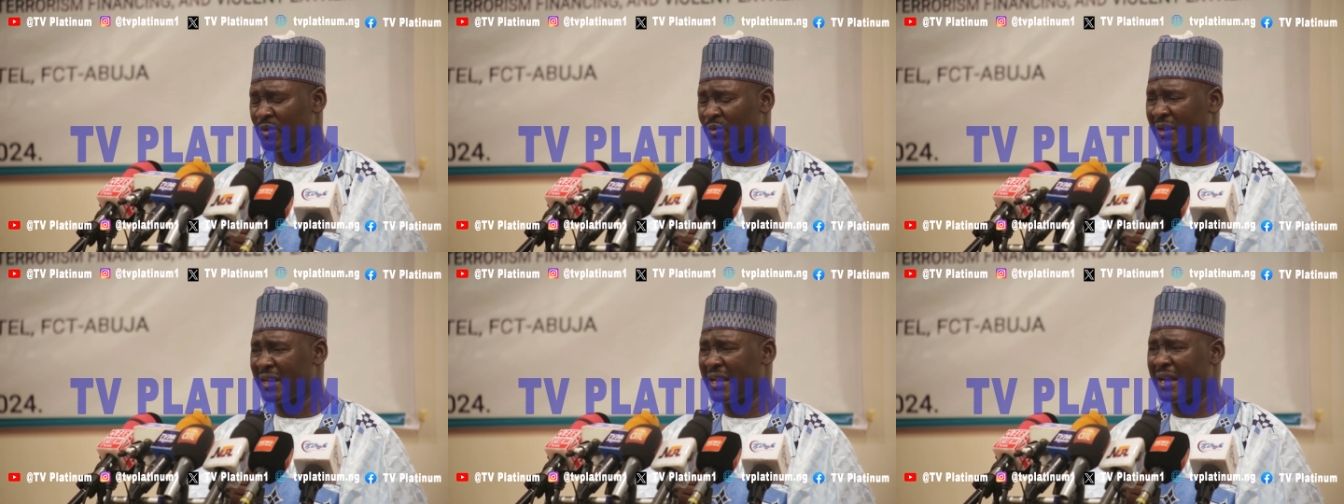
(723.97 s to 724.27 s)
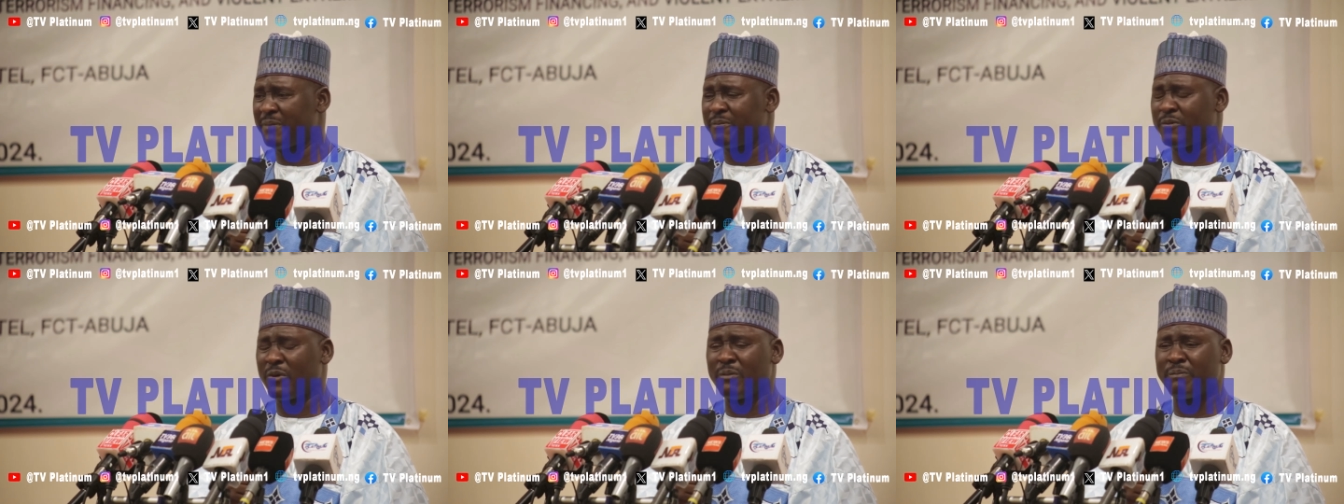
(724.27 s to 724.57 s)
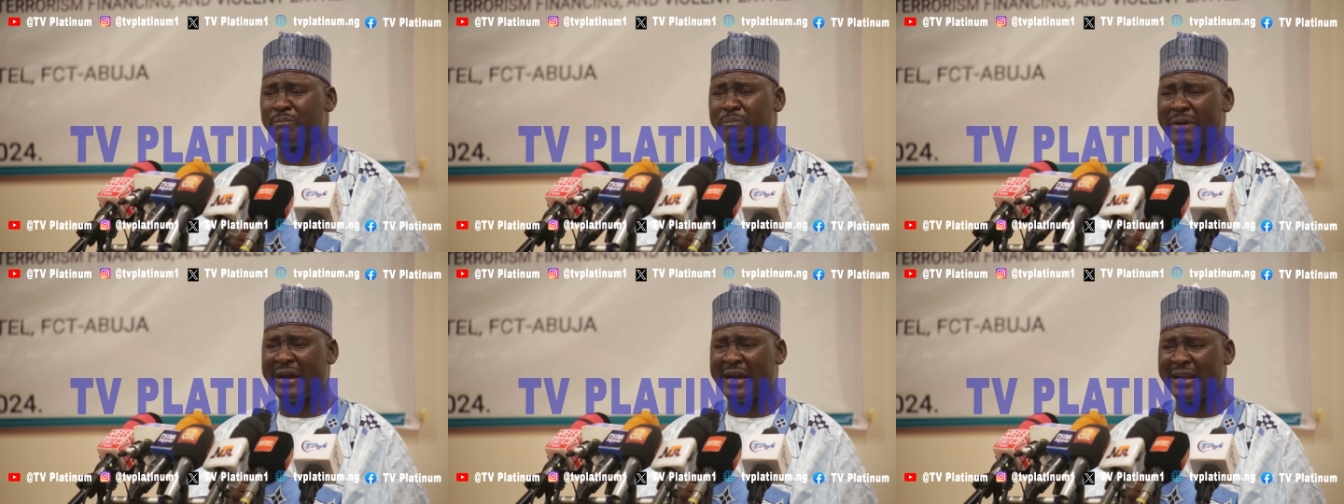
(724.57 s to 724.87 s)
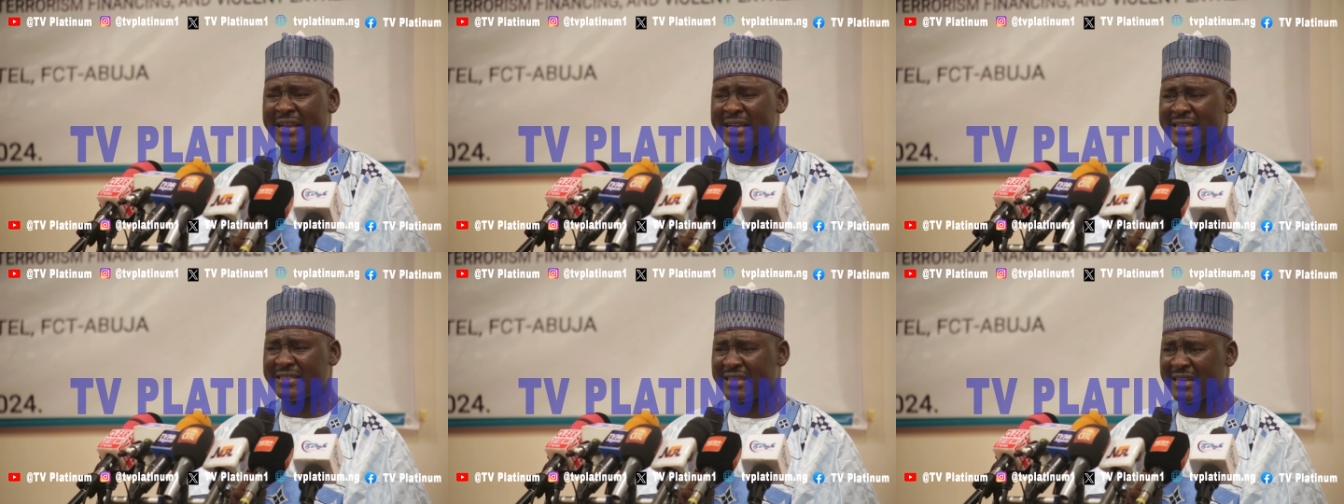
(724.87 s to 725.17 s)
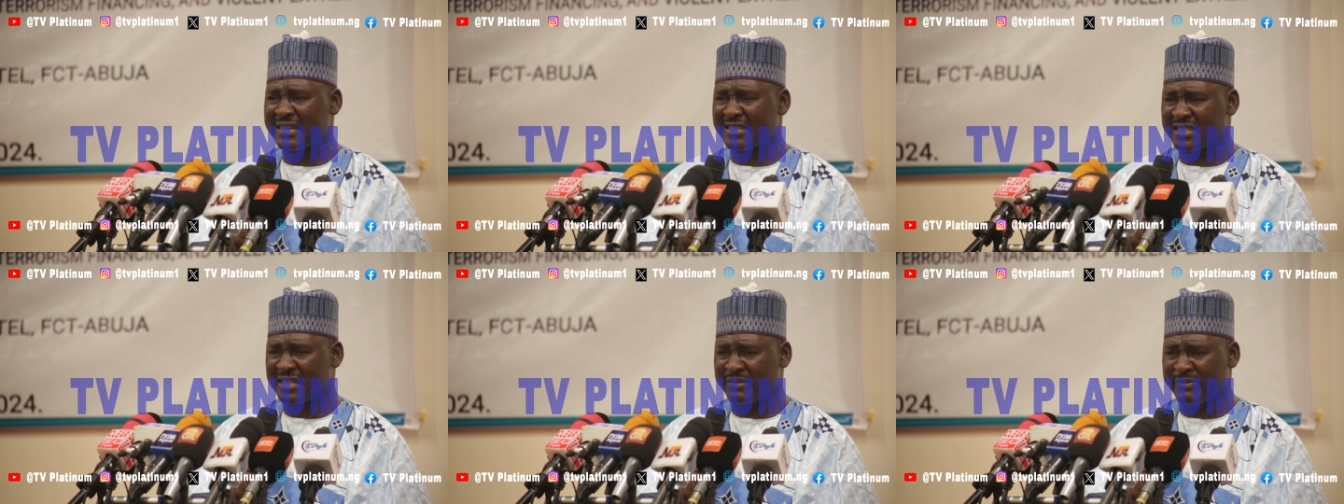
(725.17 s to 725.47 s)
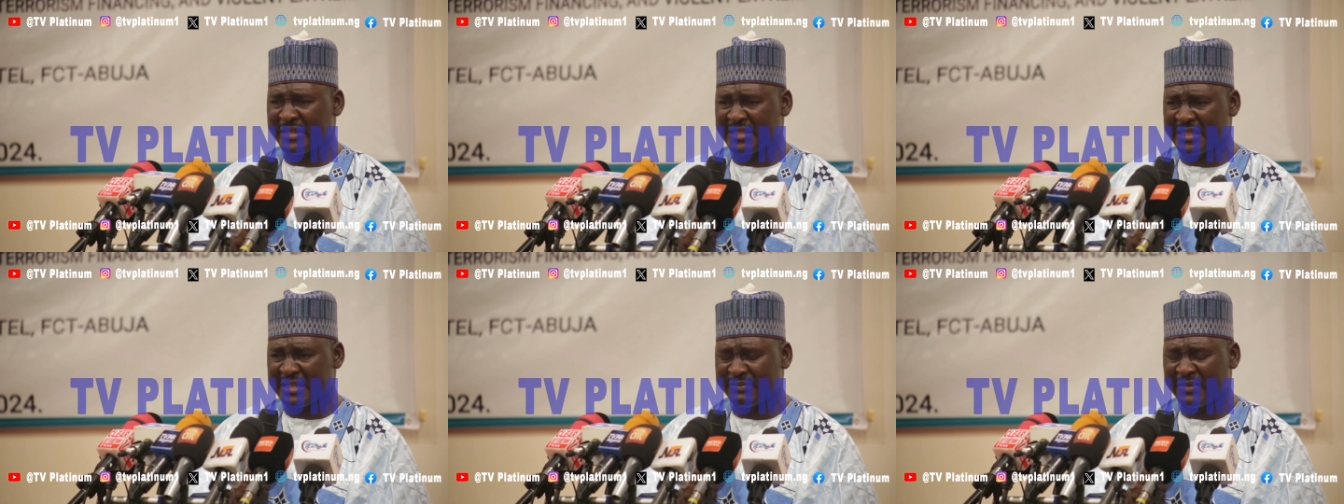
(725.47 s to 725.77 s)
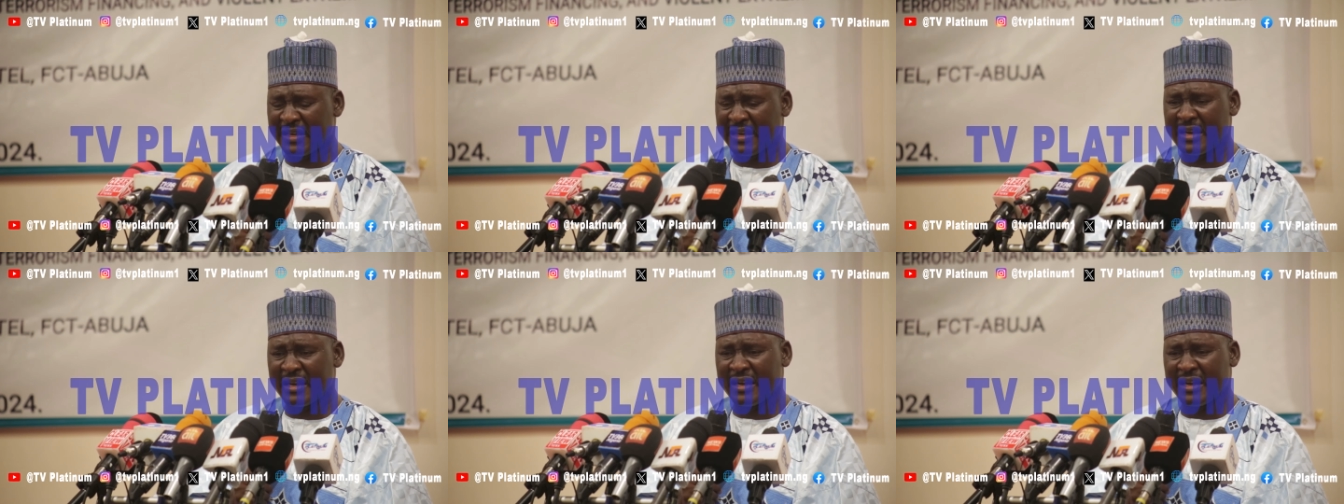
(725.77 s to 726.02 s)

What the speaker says: whether for violence, extremism,